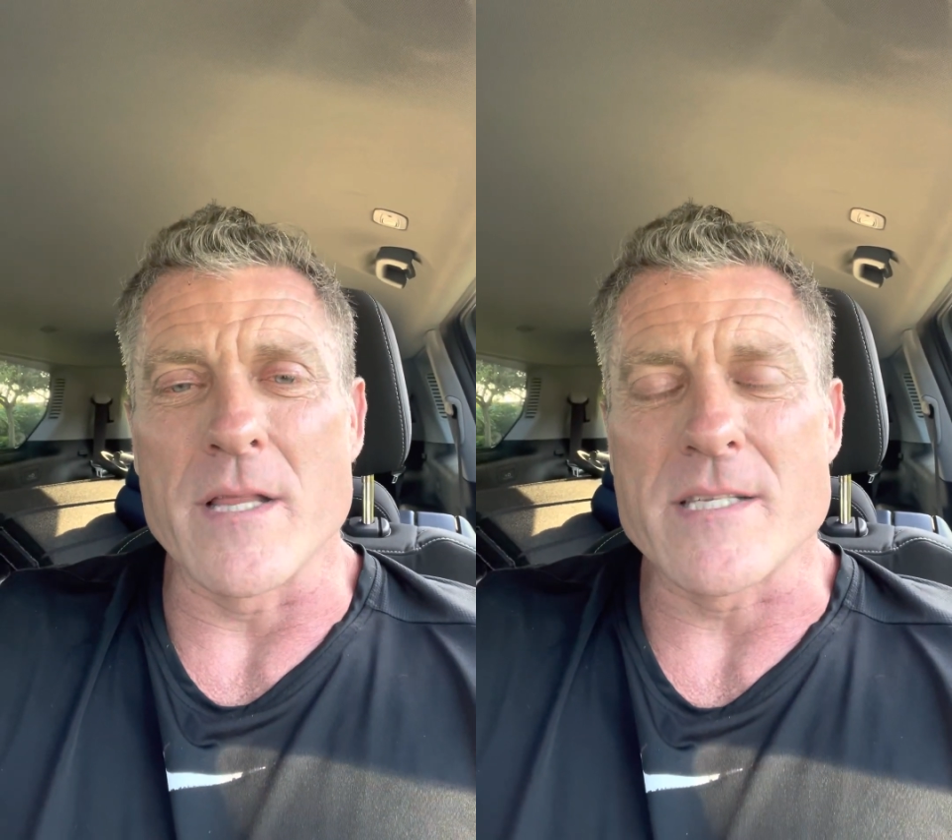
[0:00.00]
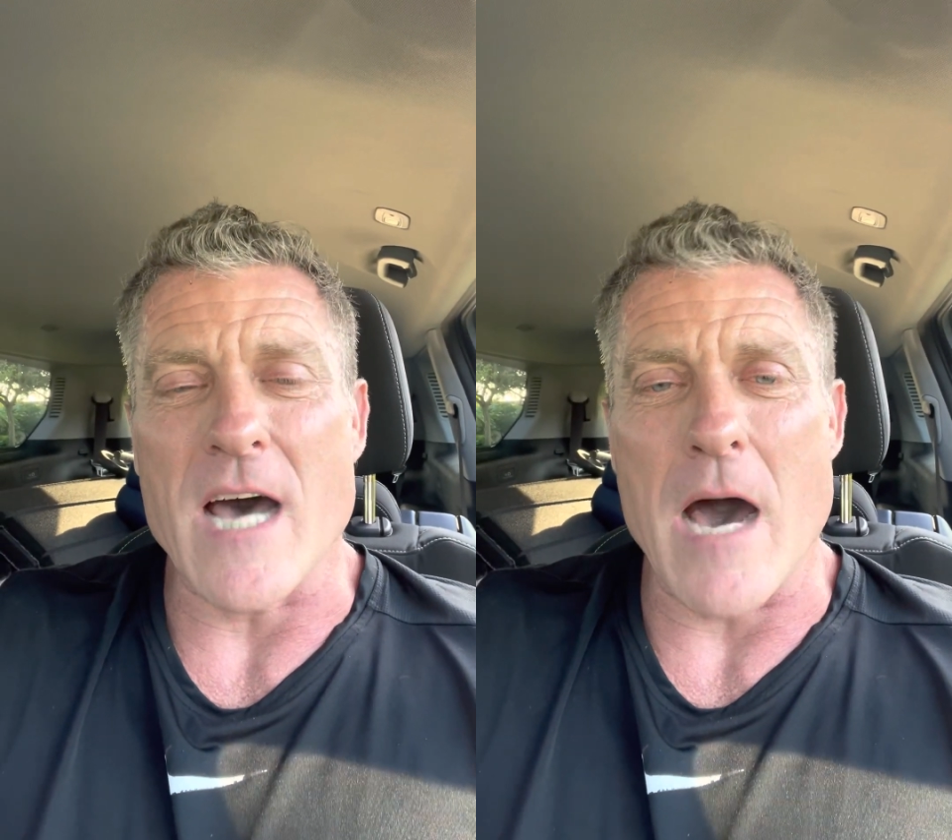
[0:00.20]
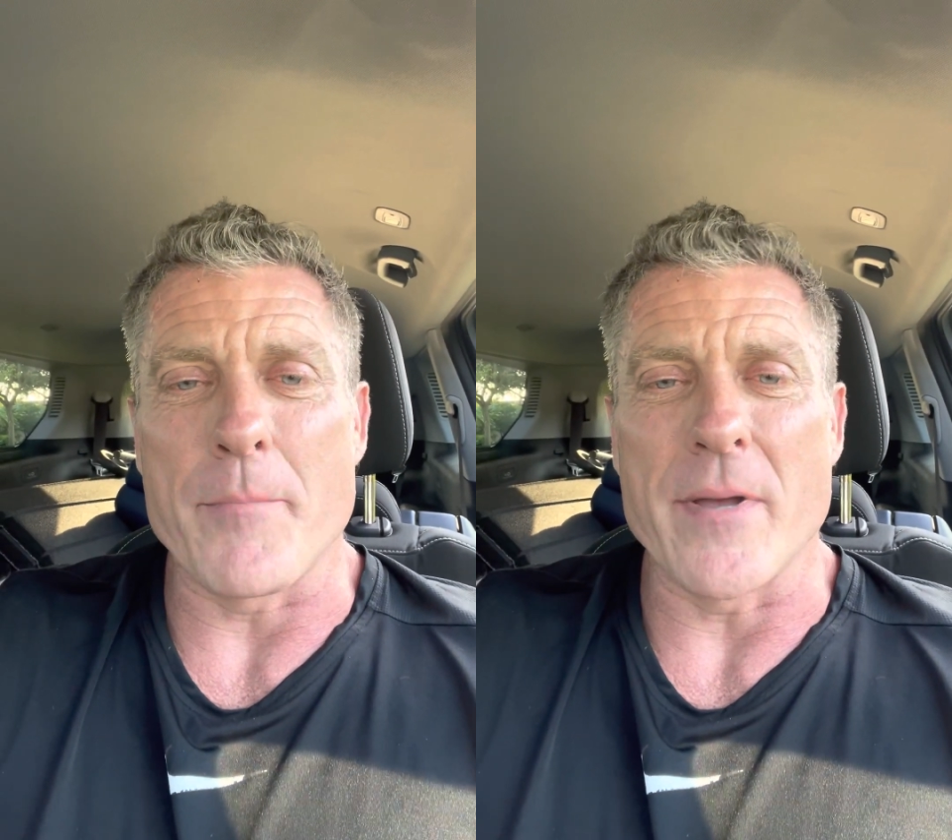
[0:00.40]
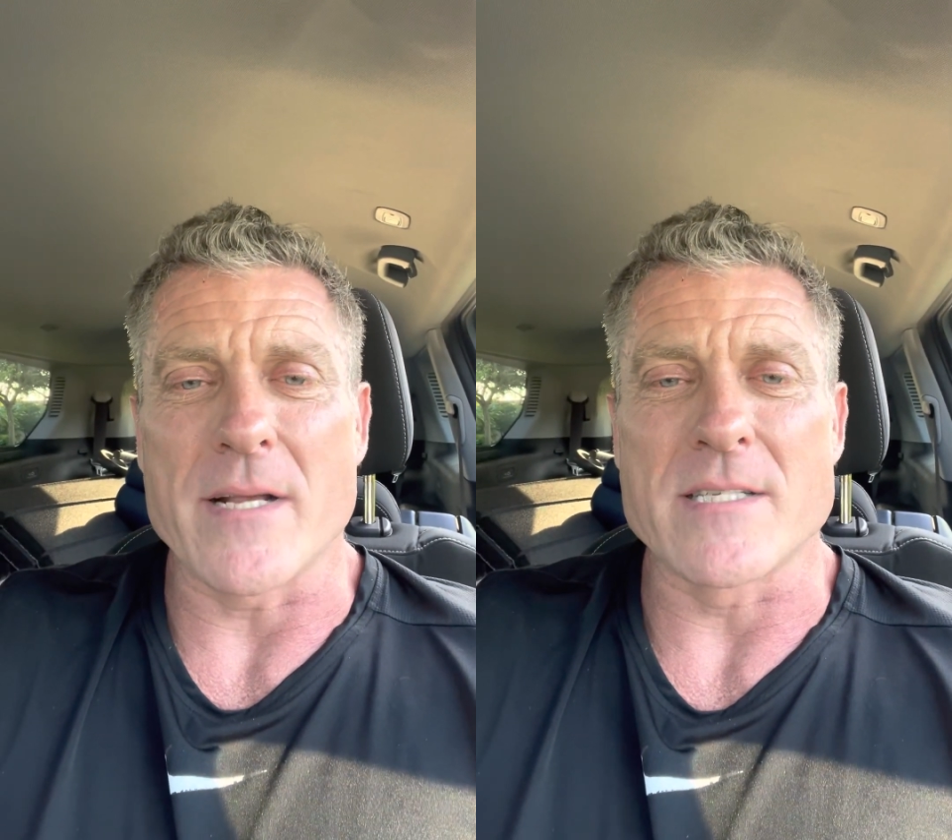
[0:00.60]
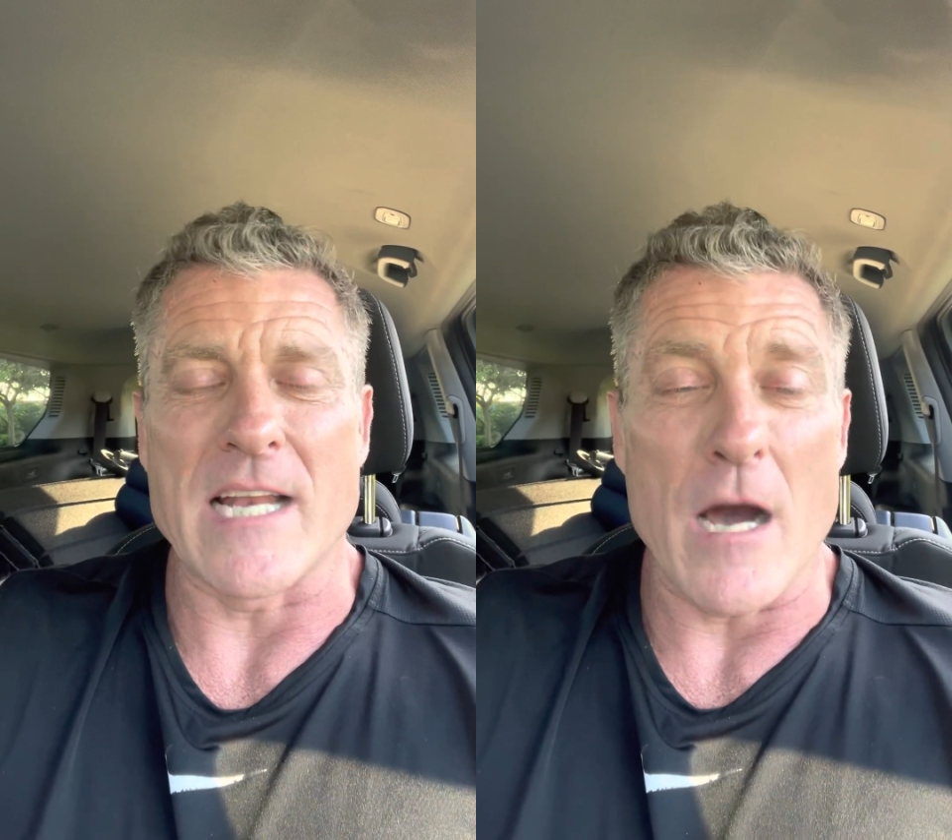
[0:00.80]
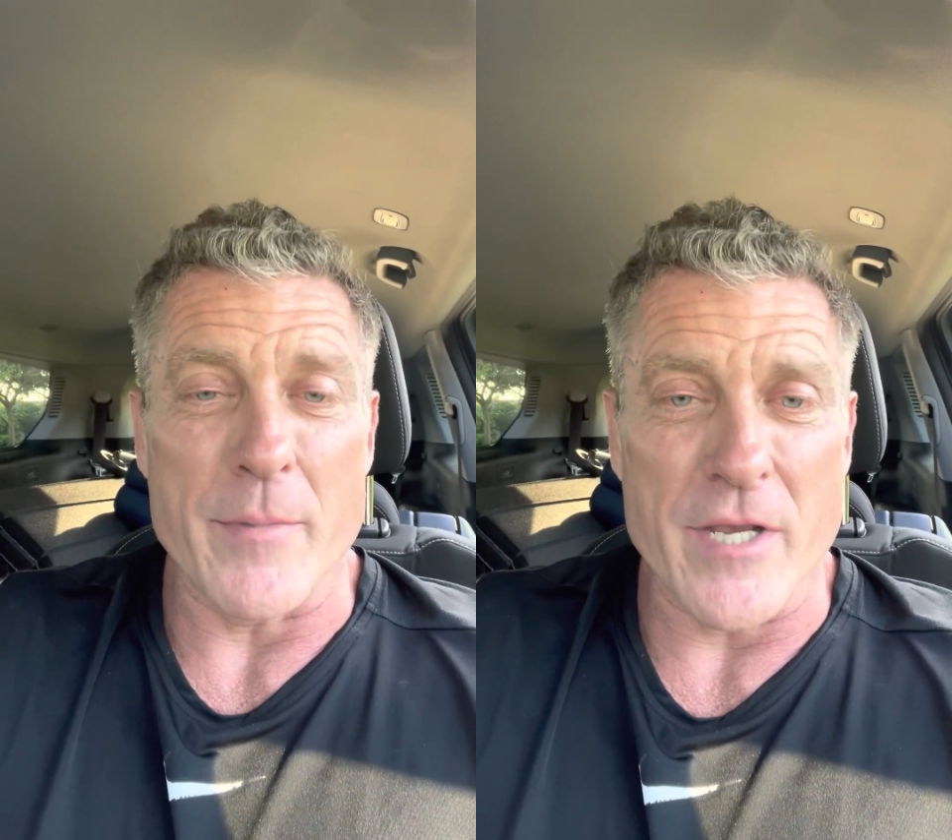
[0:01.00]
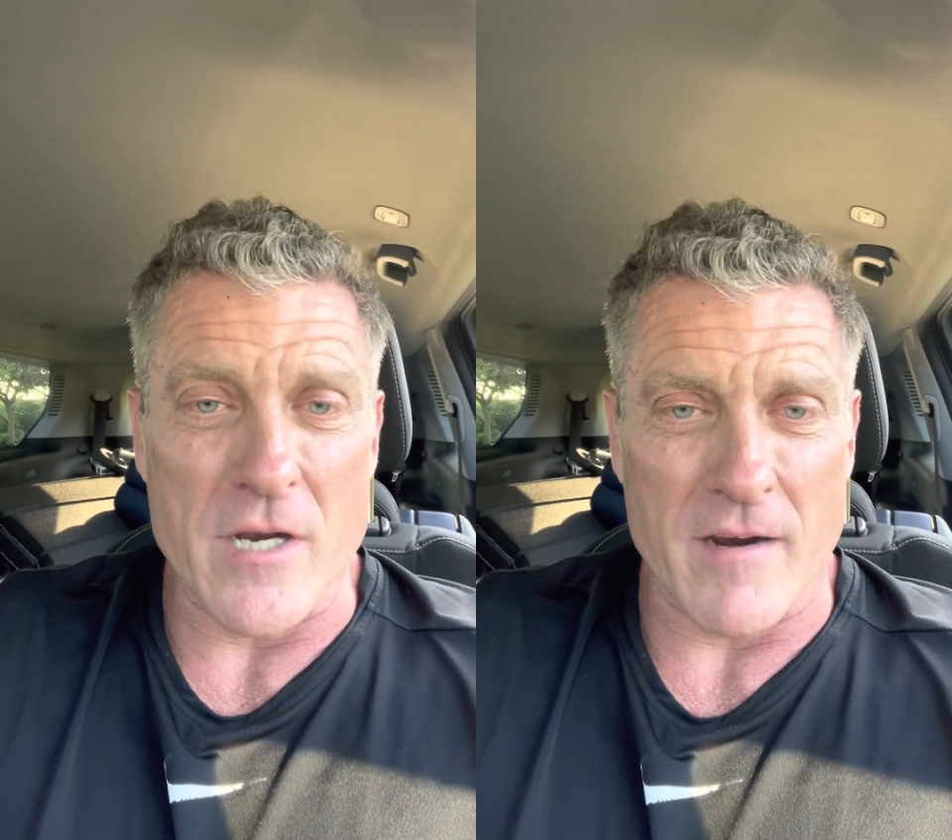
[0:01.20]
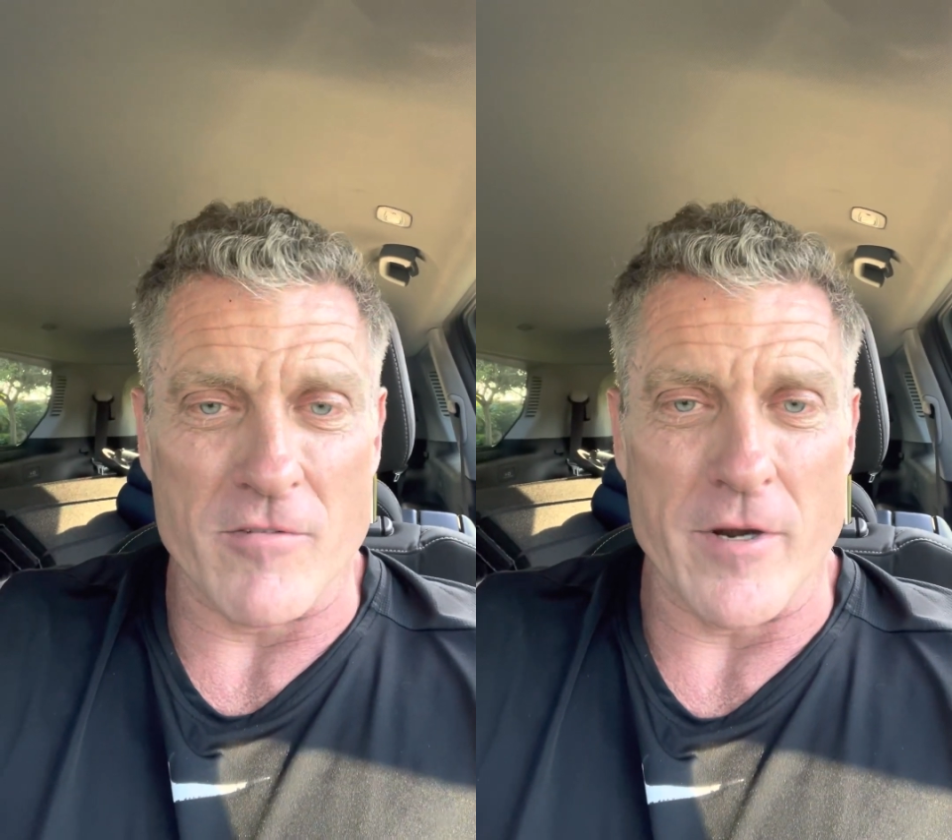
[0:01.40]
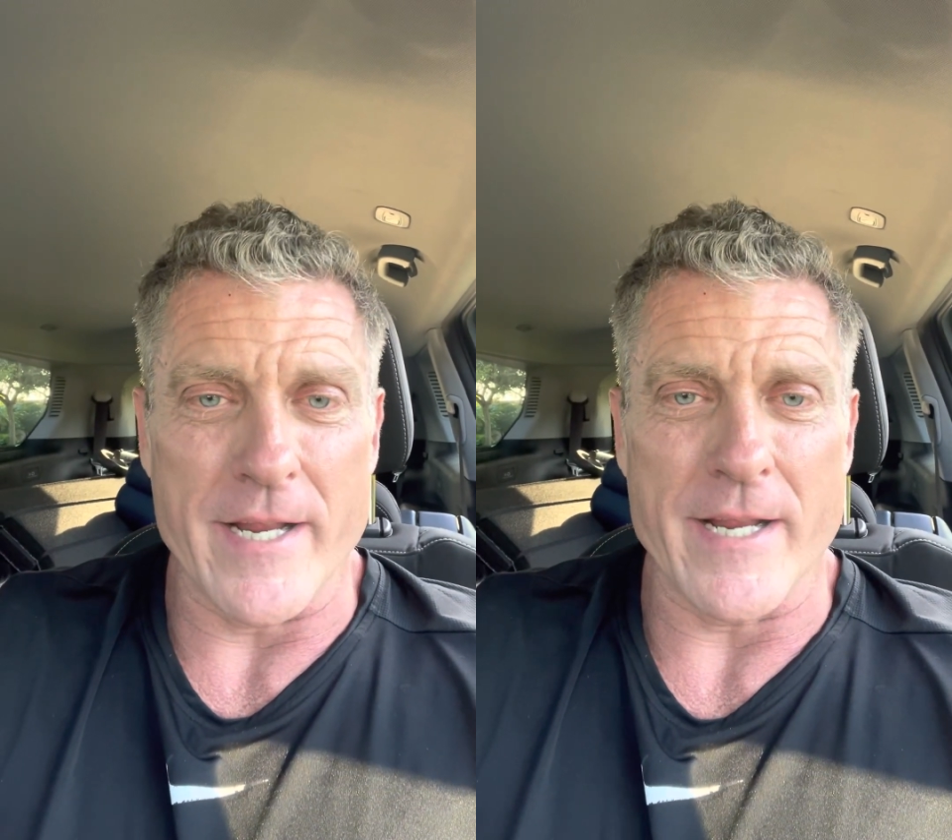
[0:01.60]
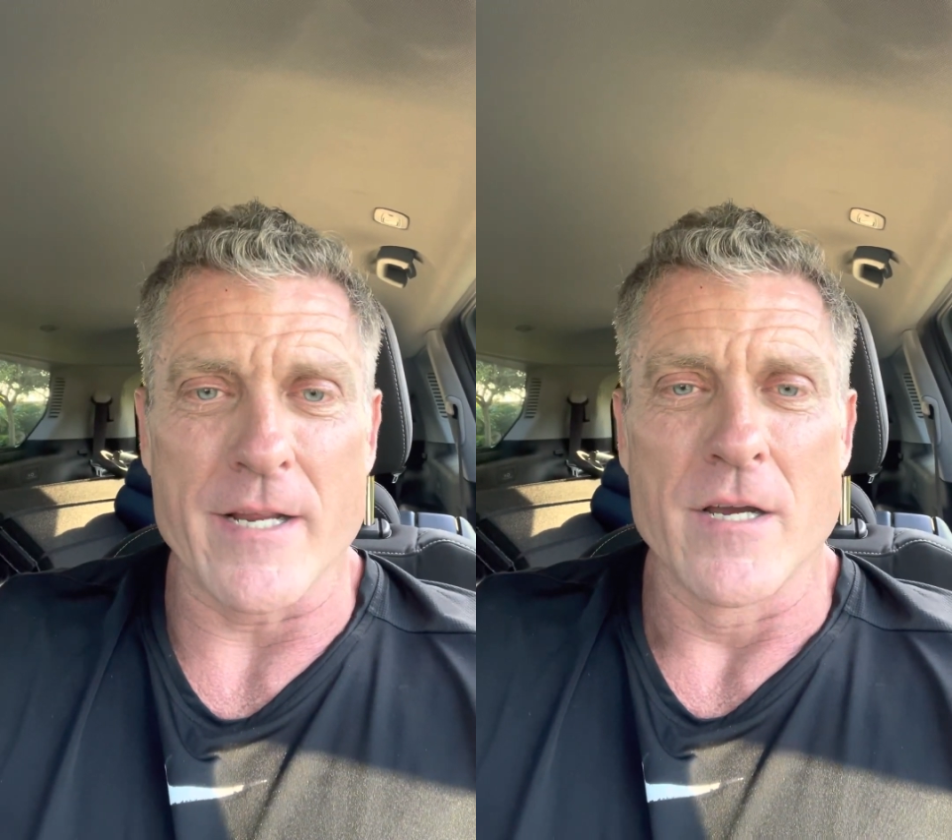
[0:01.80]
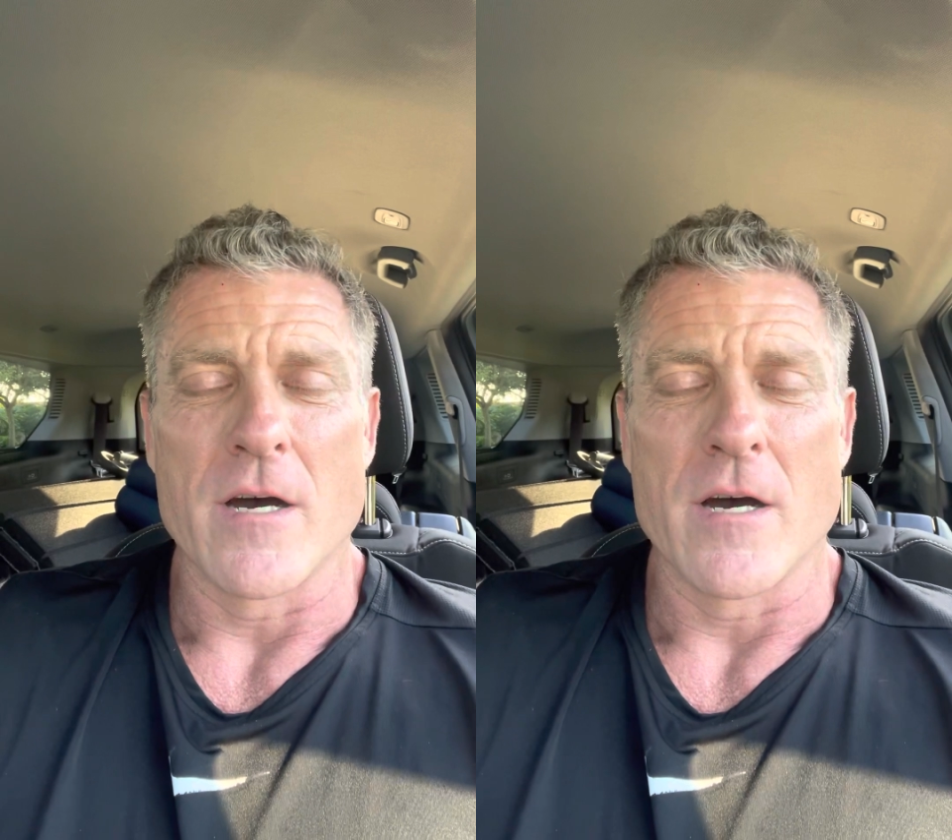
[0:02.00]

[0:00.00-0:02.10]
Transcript: topics that I'll be covering